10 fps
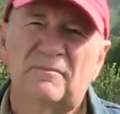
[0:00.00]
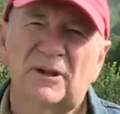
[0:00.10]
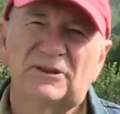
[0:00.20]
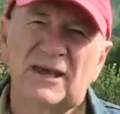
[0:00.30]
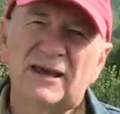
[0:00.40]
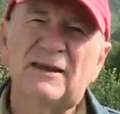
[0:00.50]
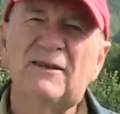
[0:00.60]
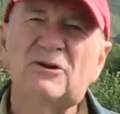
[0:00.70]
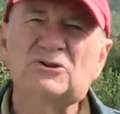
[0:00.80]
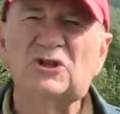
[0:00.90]
But then
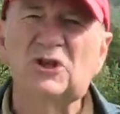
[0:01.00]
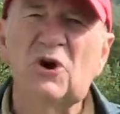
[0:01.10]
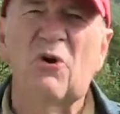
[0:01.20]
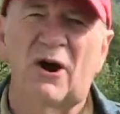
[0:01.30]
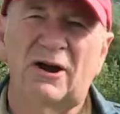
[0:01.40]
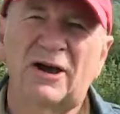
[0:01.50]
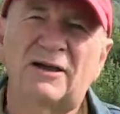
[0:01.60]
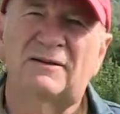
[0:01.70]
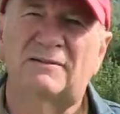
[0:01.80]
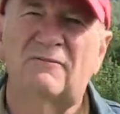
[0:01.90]
there's the York,
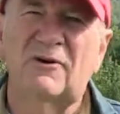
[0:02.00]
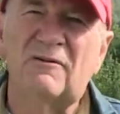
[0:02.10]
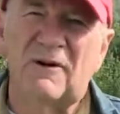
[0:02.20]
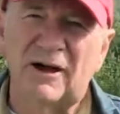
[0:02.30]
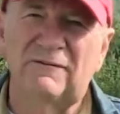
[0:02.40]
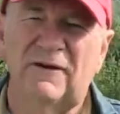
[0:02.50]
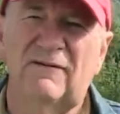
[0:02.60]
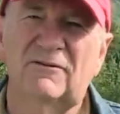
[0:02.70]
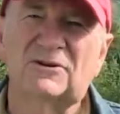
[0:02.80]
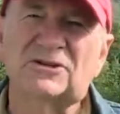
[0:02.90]
one of my
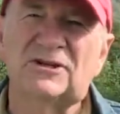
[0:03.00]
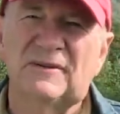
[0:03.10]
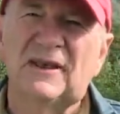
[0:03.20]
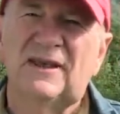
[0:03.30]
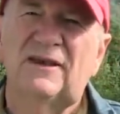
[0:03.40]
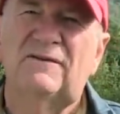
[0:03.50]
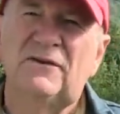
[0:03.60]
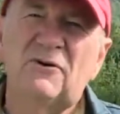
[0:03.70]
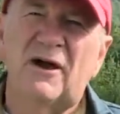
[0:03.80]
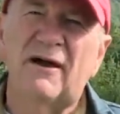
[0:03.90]
favorites. If
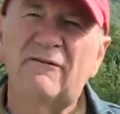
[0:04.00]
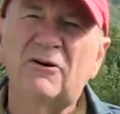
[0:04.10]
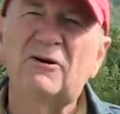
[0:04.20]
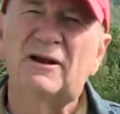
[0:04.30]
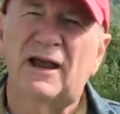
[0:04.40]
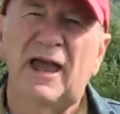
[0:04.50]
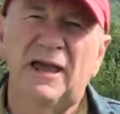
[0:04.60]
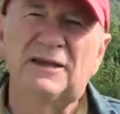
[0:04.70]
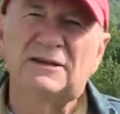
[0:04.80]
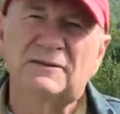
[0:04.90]
you ever
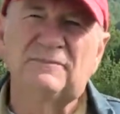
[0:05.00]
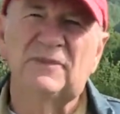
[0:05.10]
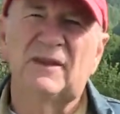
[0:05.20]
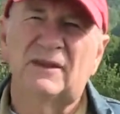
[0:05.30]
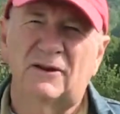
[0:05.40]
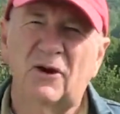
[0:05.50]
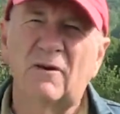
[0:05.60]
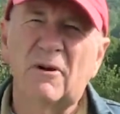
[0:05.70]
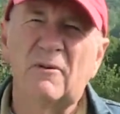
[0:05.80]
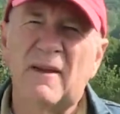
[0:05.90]
ate
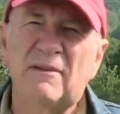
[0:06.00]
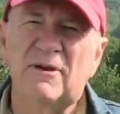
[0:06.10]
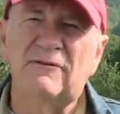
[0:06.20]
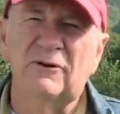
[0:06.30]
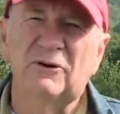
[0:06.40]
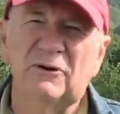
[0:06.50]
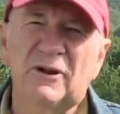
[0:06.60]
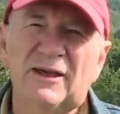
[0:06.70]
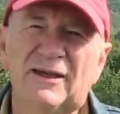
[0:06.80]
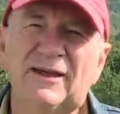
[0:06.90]
Gerber baby
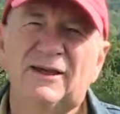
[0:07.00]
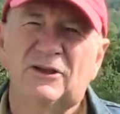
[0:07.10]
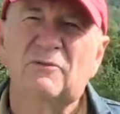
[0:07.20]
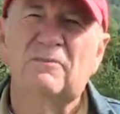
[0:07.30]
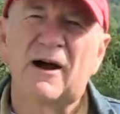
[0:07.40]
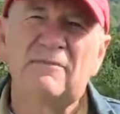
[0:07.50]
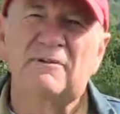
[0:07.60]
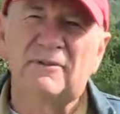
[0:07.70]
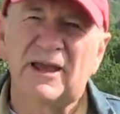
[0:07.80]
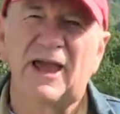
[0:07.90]
food, you
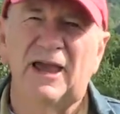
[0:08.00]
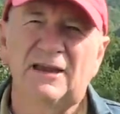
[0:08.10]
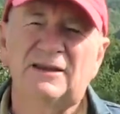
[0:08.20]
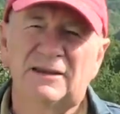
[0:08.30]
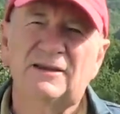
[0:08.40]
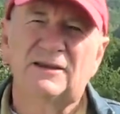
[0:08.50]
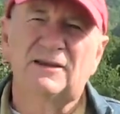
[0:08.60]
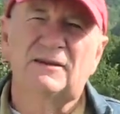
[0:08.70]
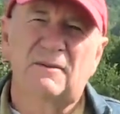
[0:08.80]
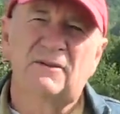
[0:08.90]
probably ate
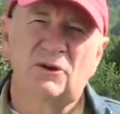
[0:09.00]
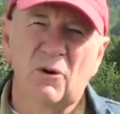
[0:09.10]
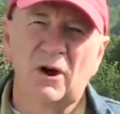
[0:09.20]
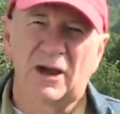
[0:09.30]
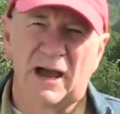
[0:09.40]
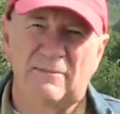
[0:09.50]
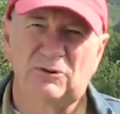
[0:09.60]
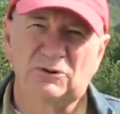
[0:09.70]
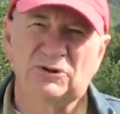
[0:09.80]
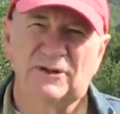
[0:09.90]
York
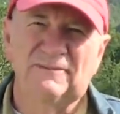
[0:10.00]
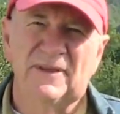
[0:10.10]
apples.